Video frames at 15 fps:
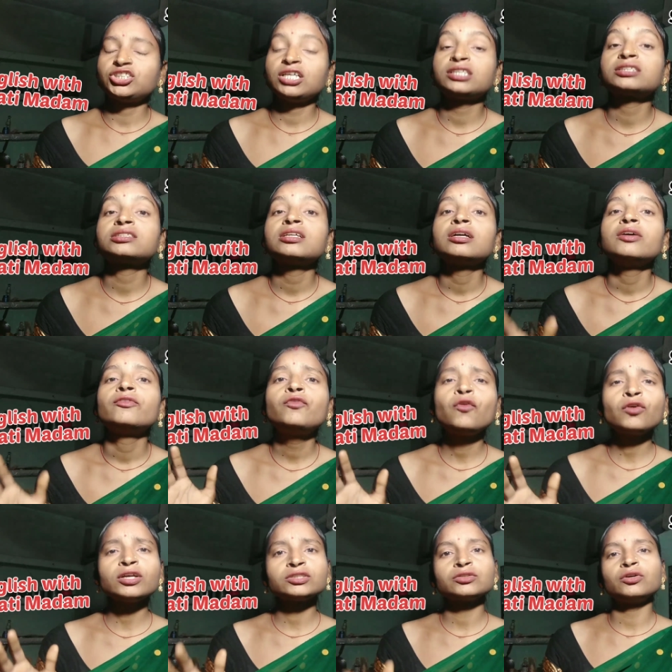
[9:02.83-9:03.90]
Just
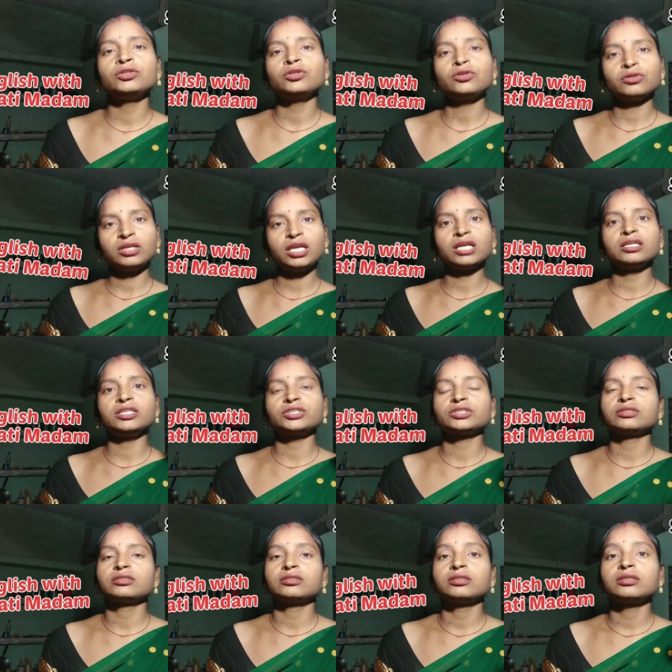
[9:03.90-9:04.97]
focus on your English.